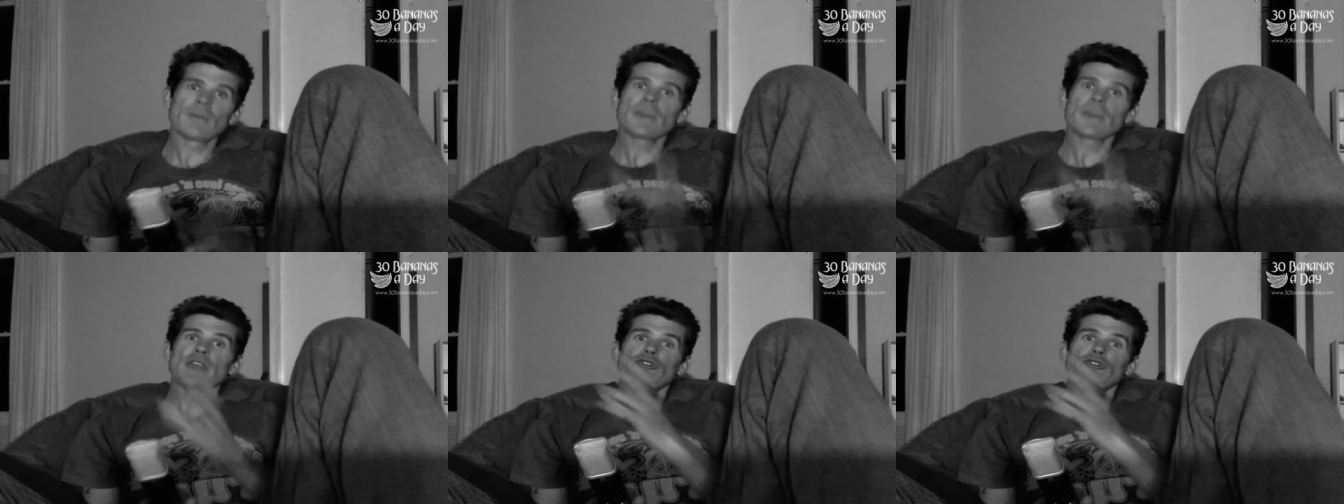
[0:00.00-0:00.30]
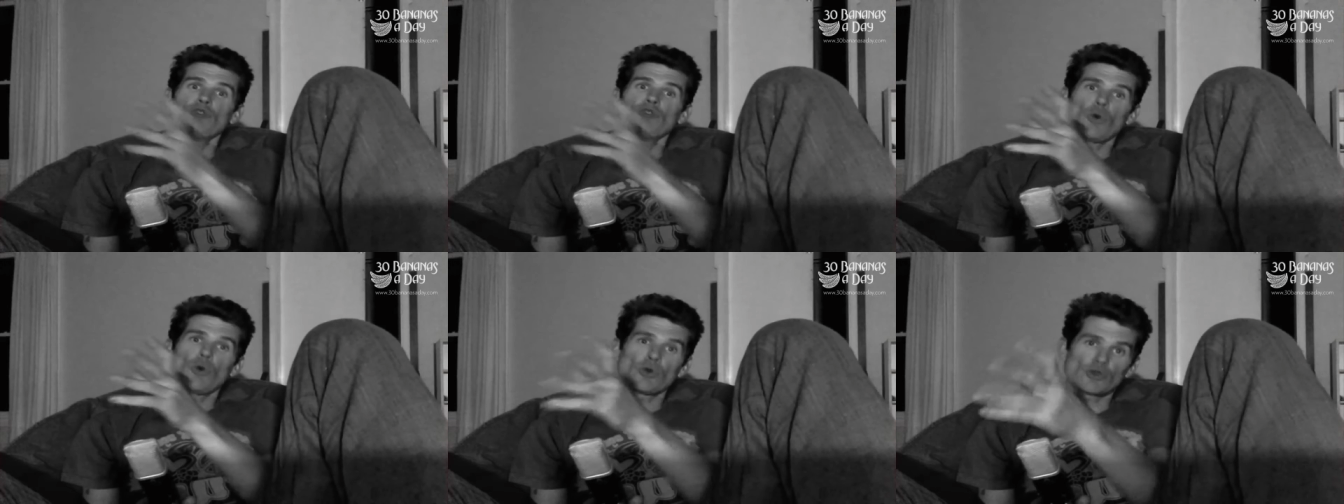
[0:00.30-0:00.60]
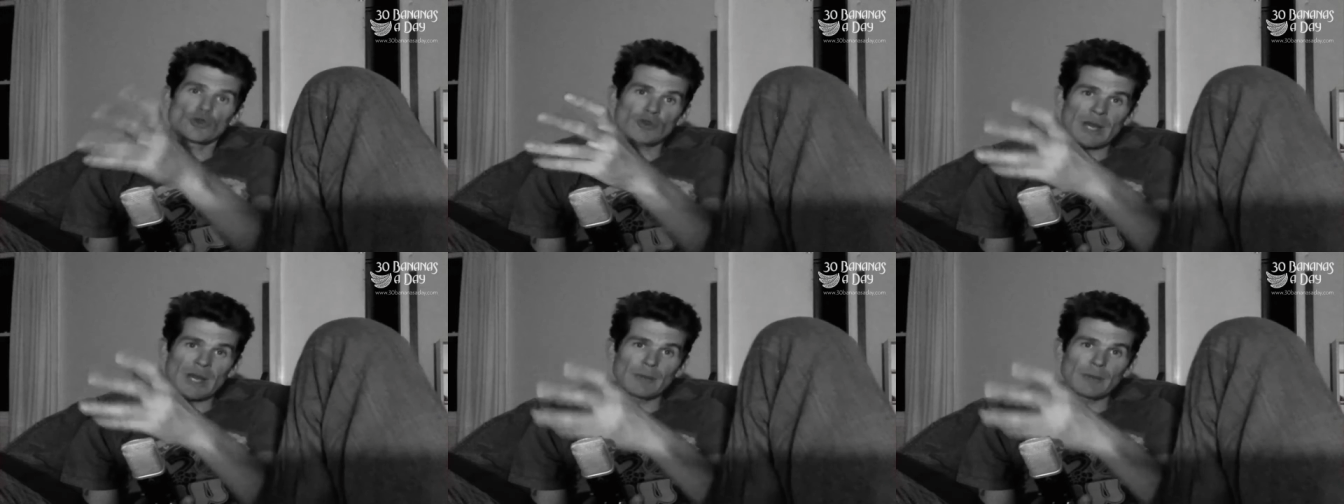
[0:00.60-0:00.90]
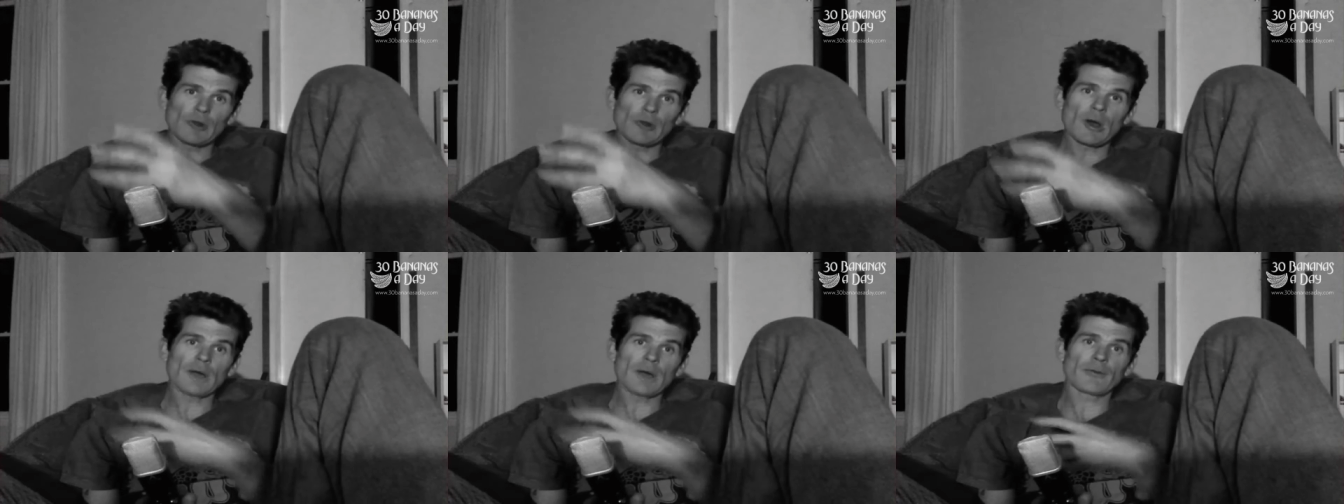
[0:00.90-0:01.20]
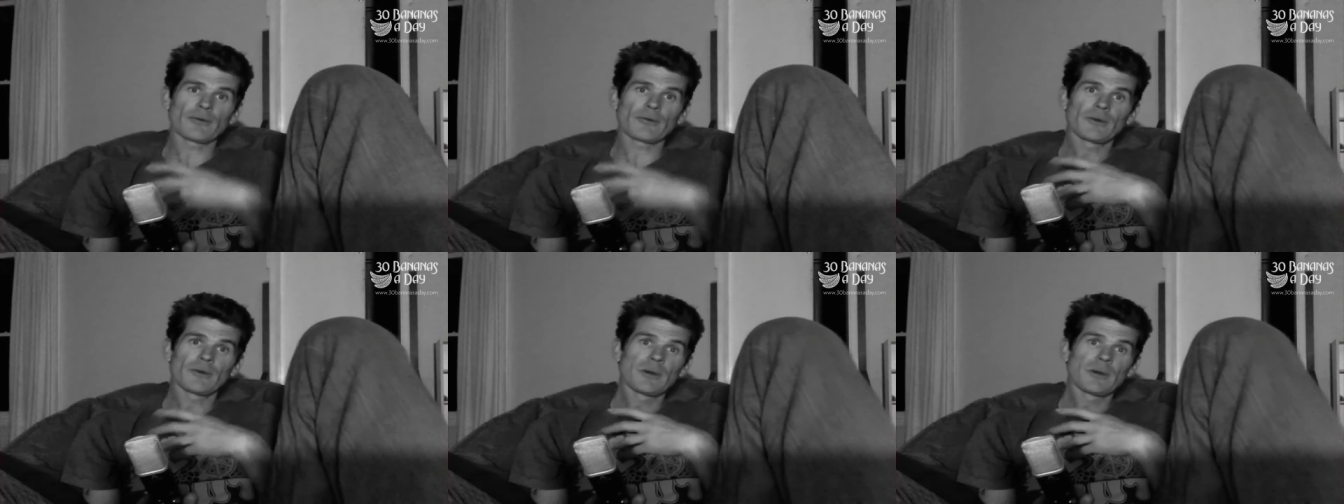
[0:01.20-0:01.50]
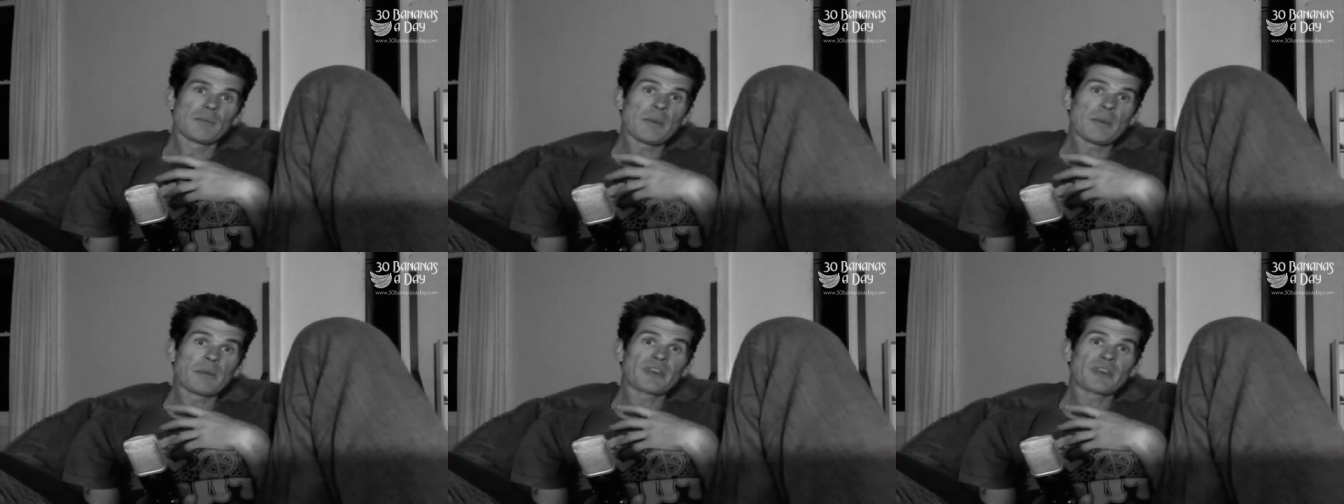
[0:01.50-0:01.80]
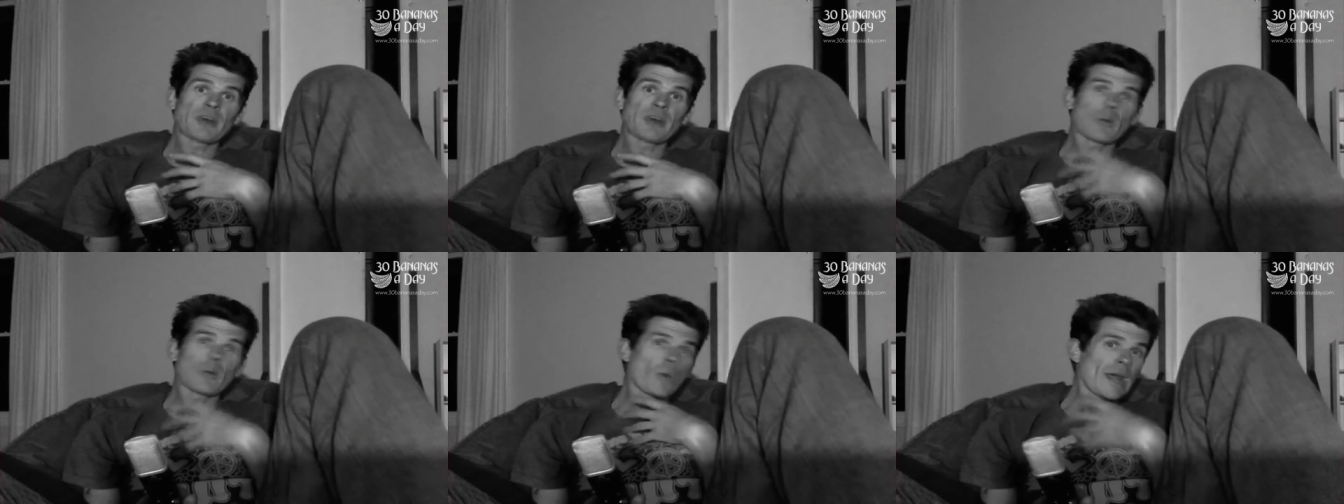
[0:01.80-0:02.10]
Is your dream life maybe
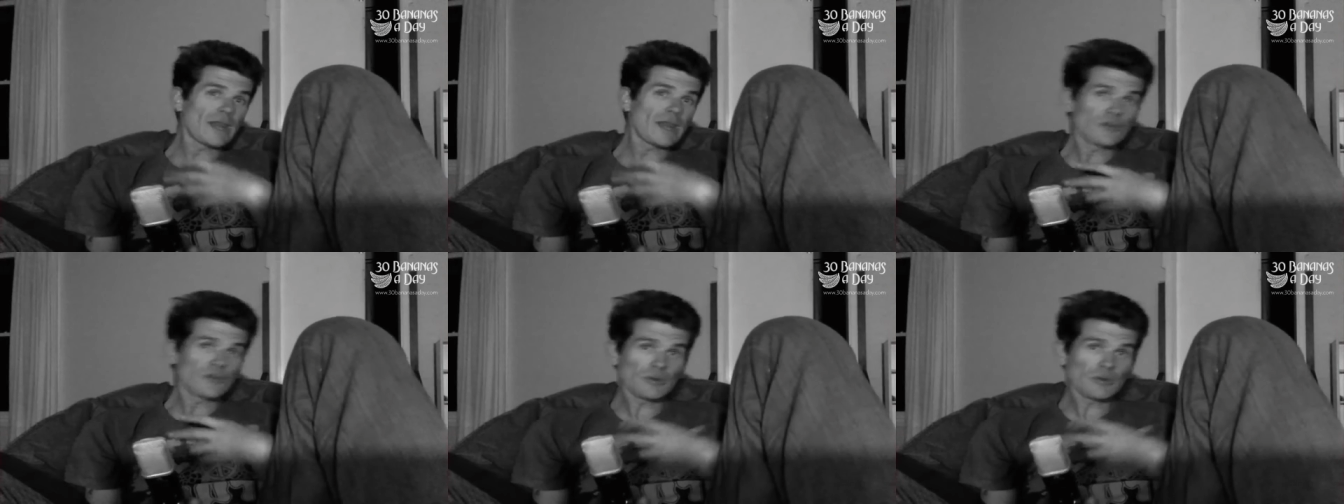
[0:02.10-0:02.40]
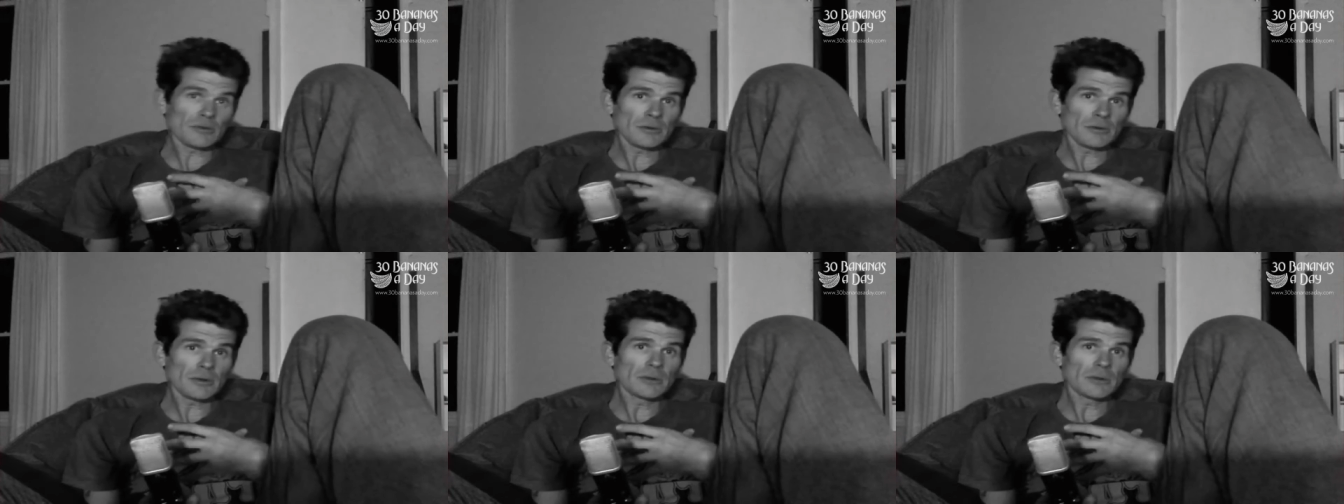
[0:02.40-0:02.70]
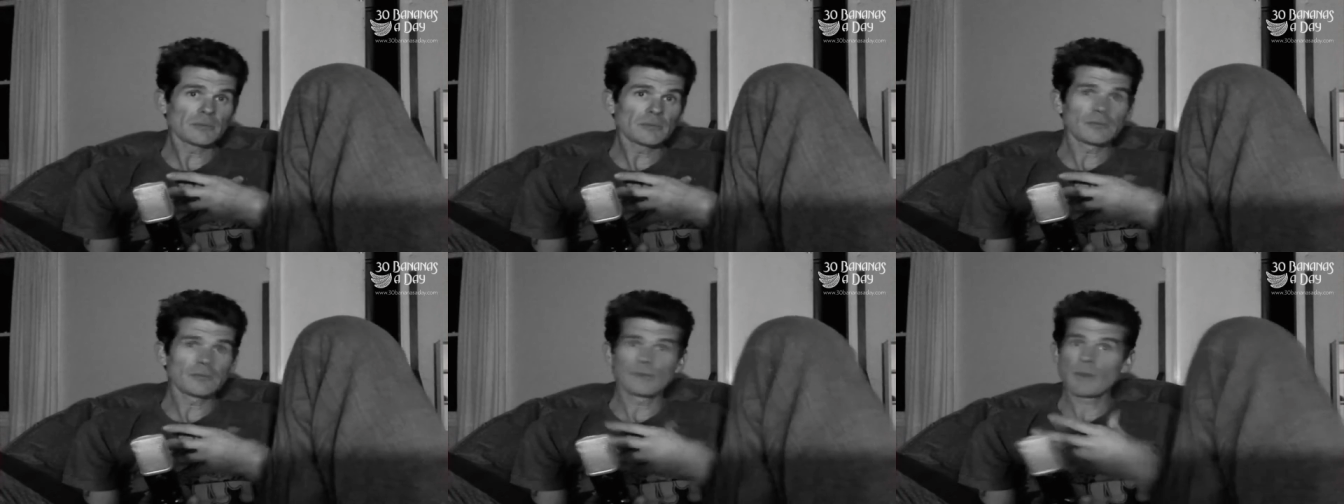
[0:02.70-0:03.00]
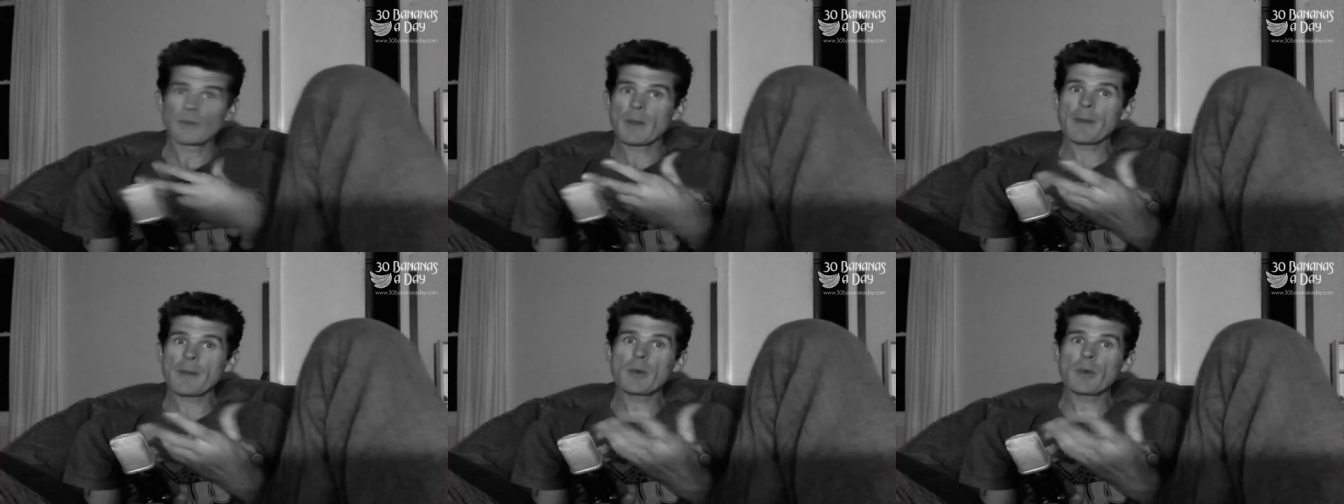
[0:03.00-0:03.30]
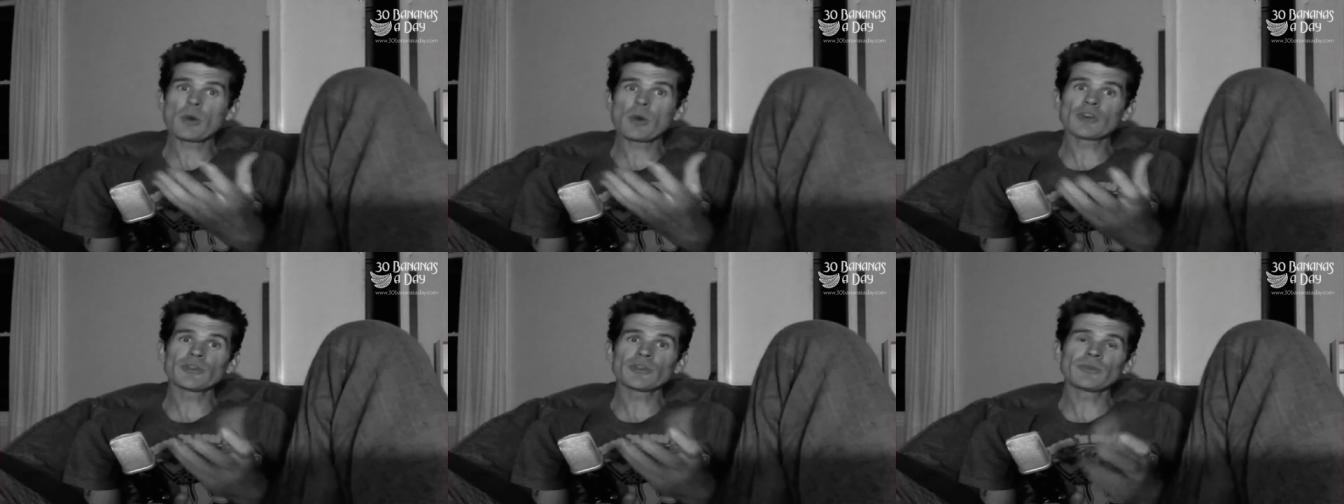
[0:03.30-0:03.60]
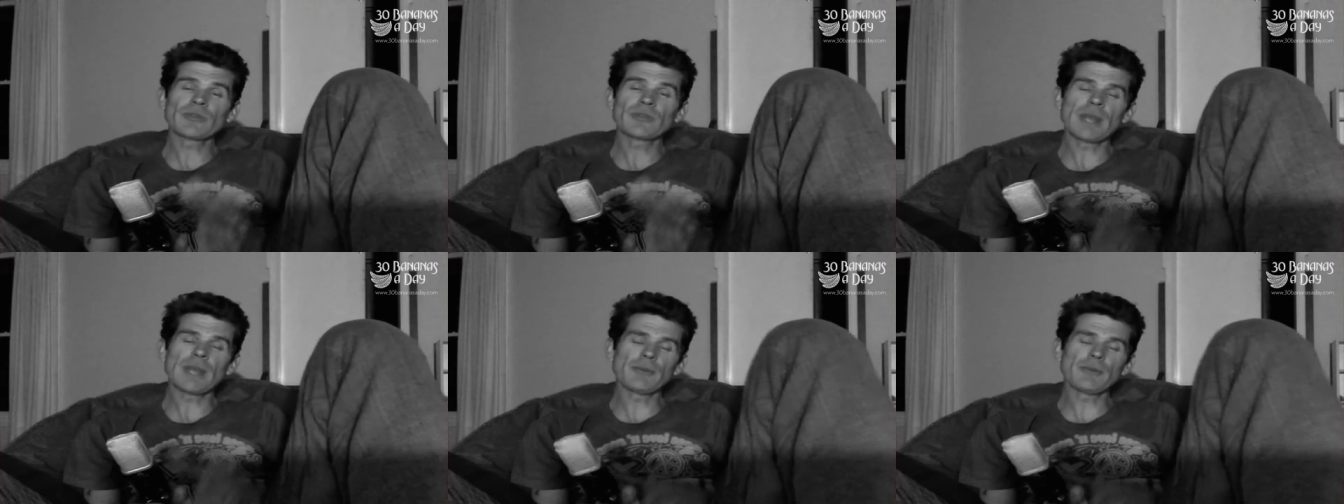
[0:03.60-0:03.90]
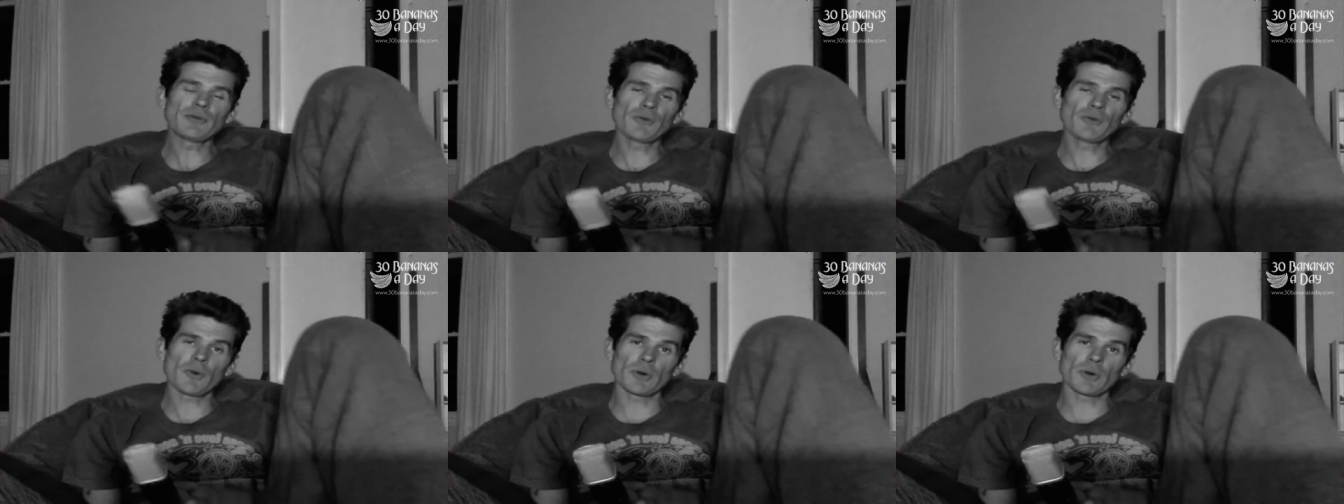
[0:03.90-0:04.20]
something we're doing? Then maybe we've got some
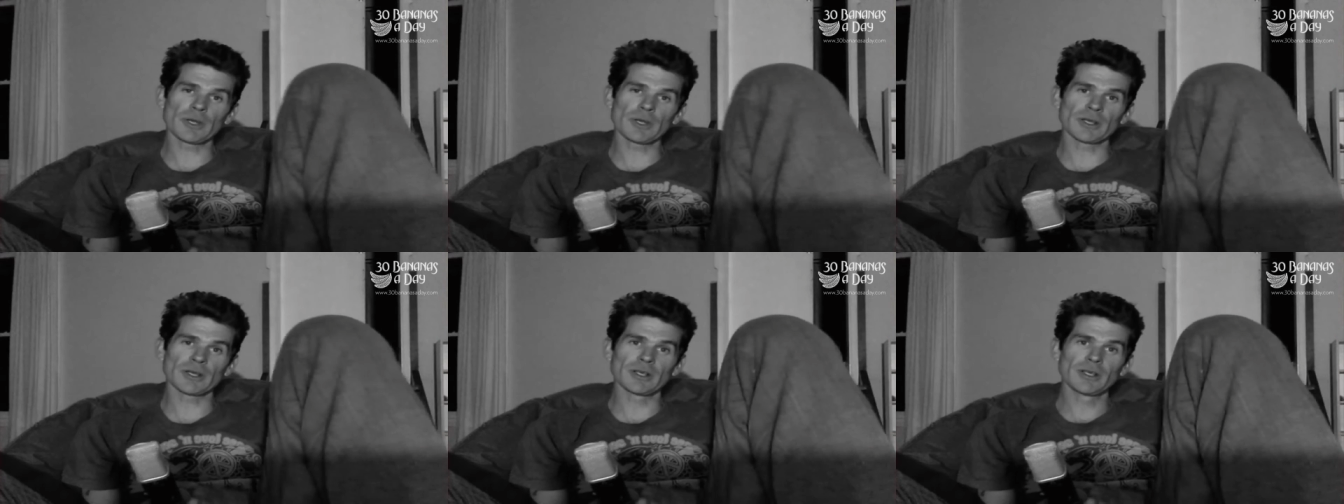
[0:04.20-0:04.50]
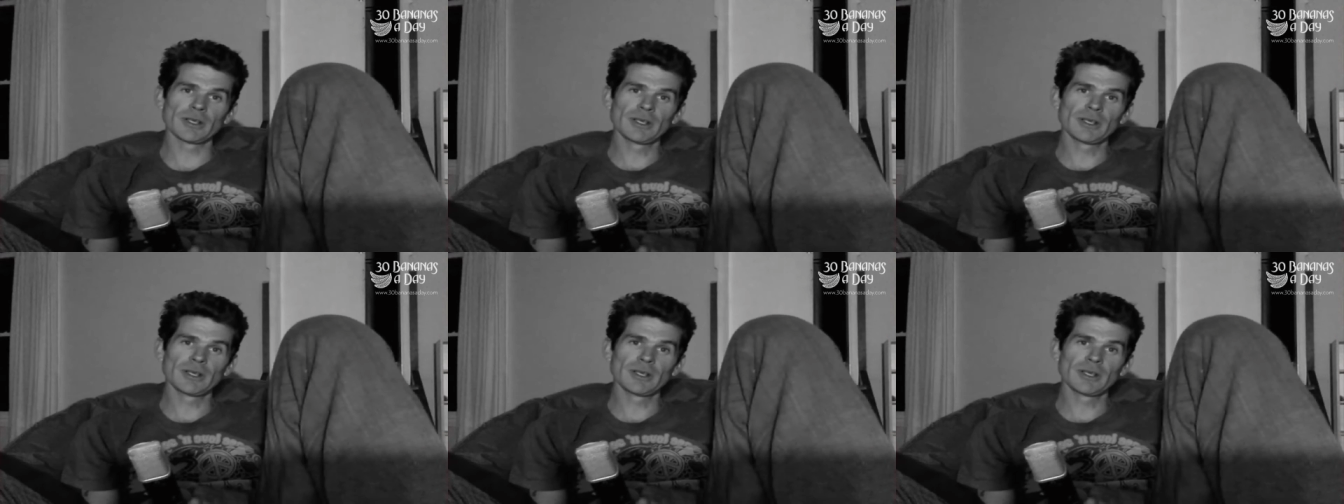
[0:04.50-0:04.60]
tips for you.